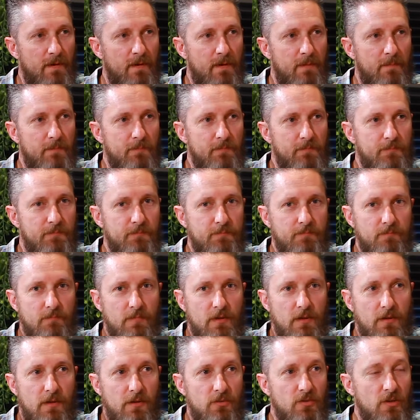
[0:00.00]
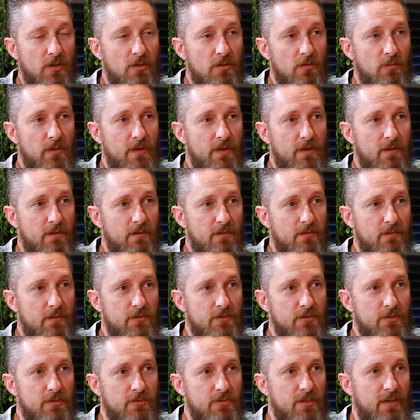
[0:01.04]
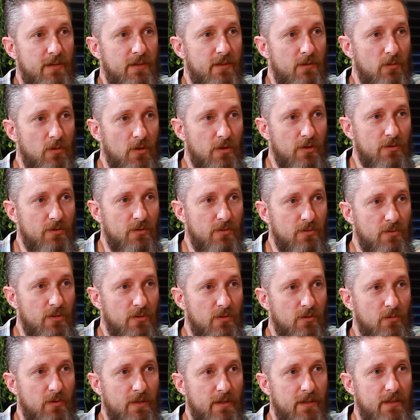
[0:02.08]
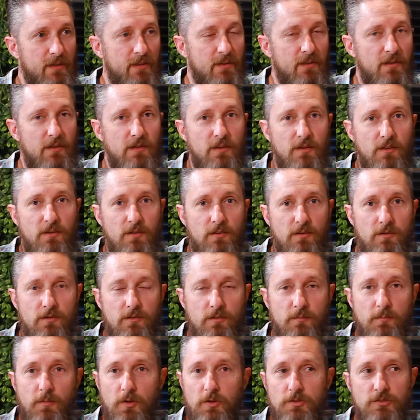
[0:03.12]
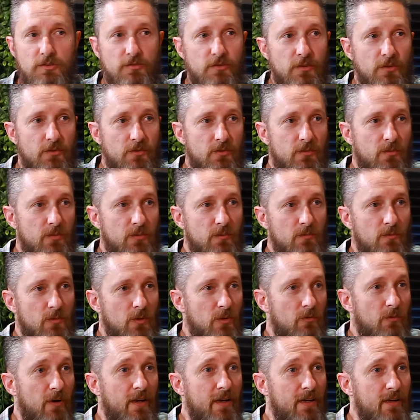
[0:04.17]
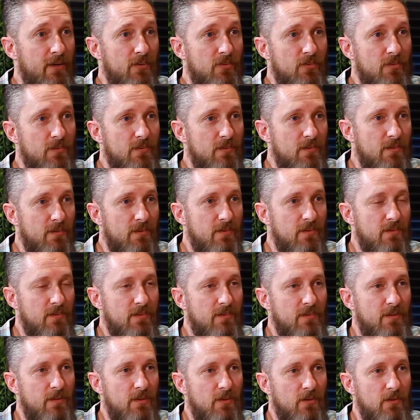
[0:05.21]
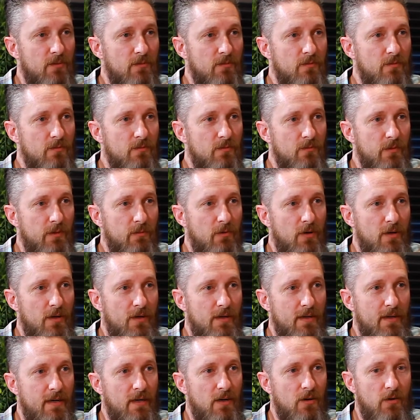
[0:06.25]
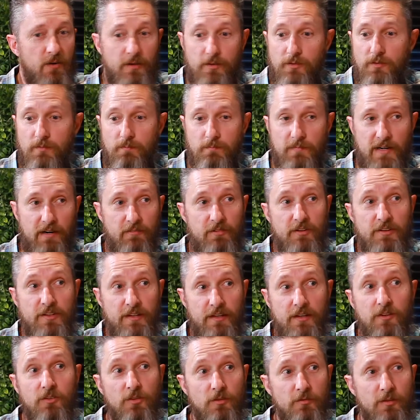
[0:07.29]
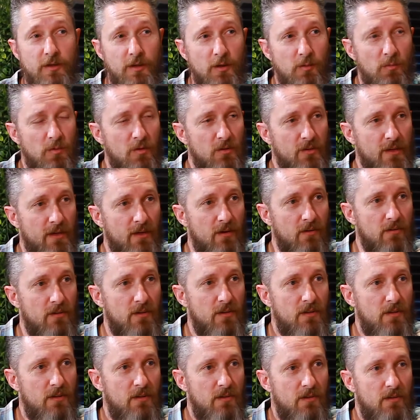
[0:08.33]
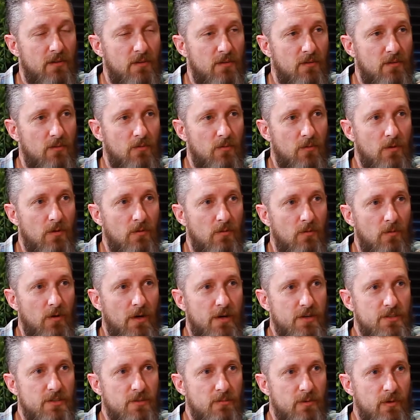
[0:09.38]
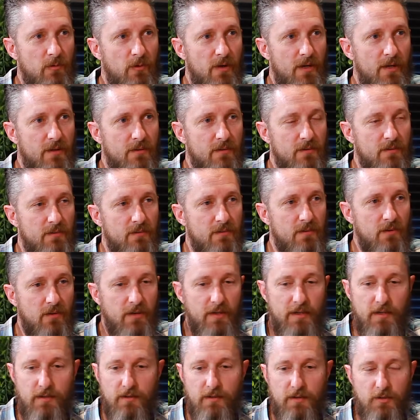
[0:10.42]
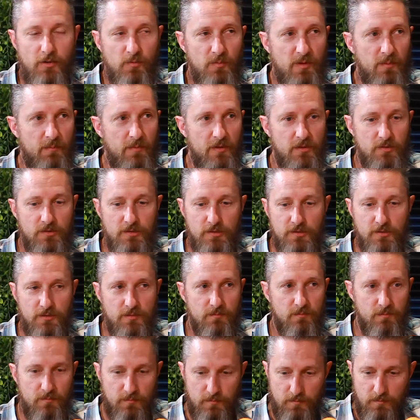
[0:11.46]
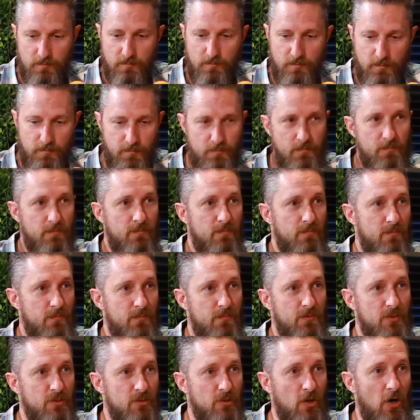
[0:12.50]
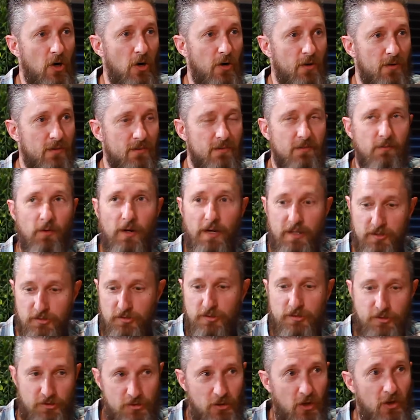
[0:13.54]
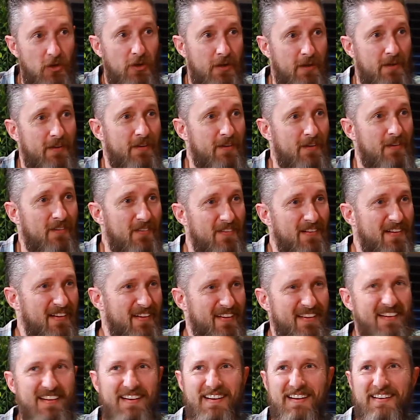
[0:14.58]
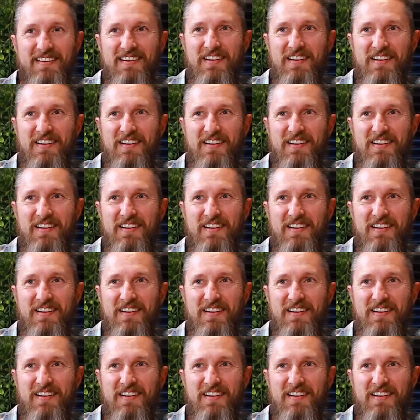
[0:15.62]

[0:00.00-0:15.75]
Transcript: Um, that's not the way this society works. It's not the way uh, most of us were raised. You know, we want it now. It's mm. everything is available now. Yeah. W- why should we wait? Okay, here's my business start? Mm-hmm. Why isn't it starting? You know, like,